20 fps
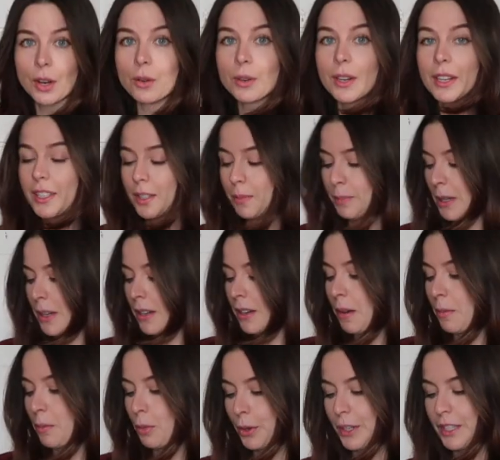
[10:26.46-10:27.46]
coat has been
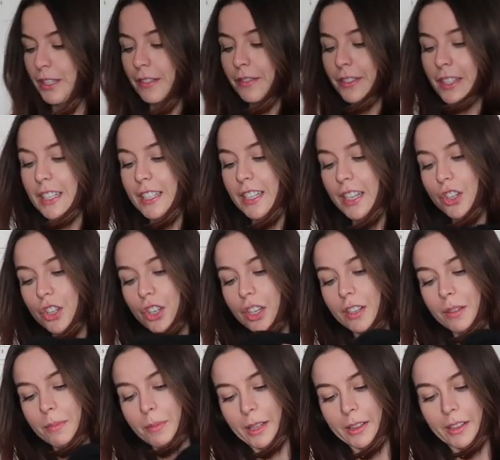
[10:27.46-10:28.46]
a point of
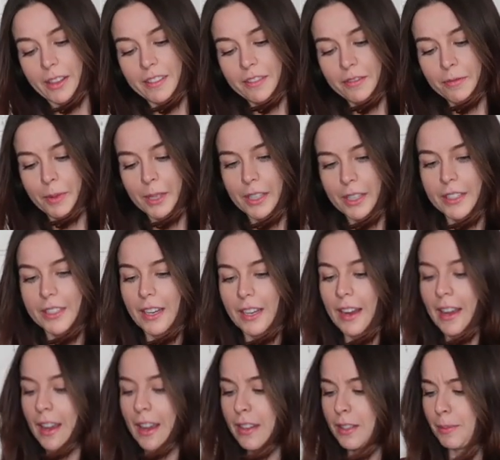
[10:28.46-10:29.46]
contention in my life because
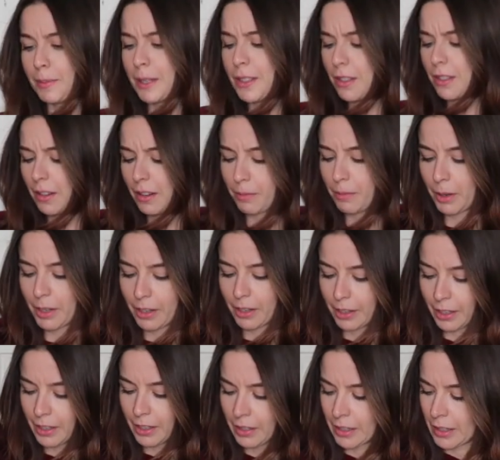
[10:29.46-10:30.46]
I spent a lot of money
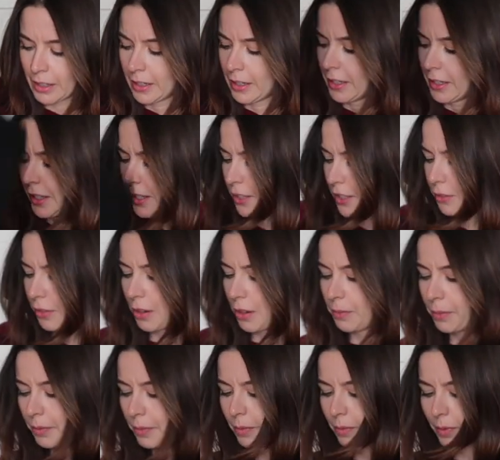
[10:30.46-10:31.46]
on it. It's
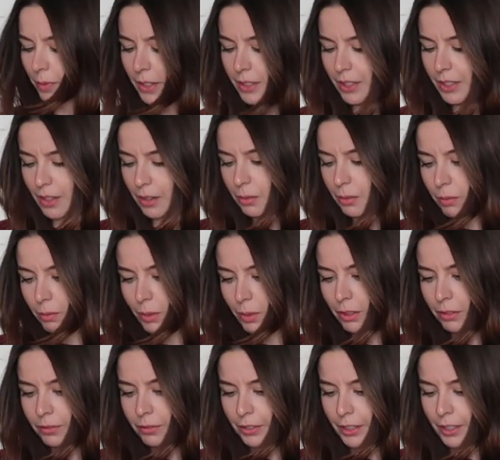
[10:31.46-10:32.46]
from, it's like a
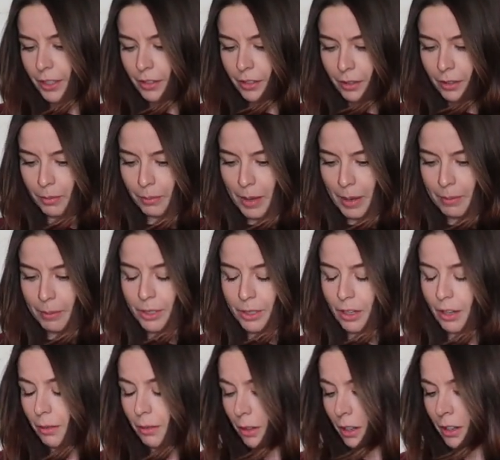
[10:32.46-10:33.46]
Wilfrid or
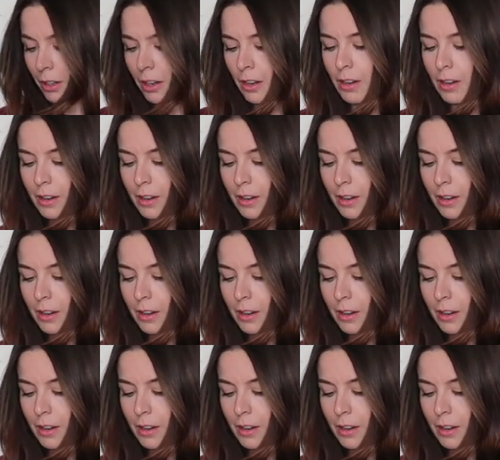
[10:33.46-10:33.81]
Babaton one.